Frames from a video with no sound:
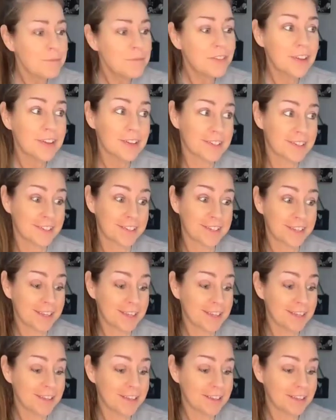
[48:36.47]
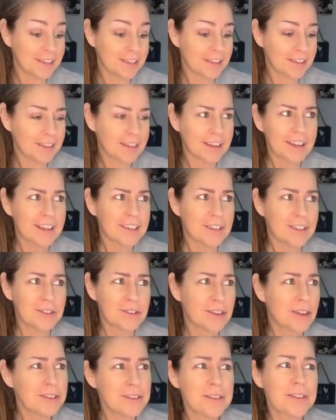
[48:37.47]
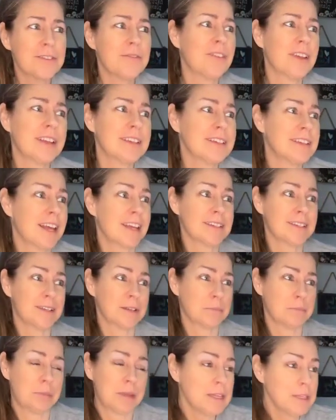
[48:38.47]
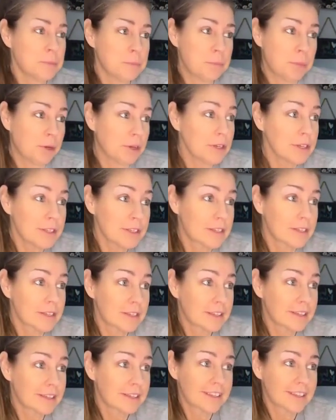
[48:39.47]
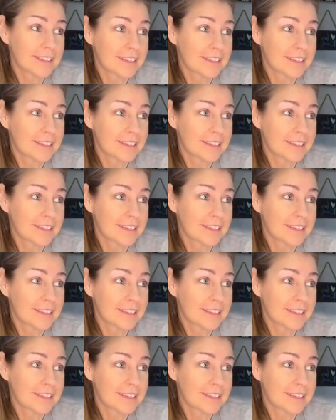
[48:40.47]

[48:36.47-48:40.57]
Obviously. There's also the Fantastic Beasts books.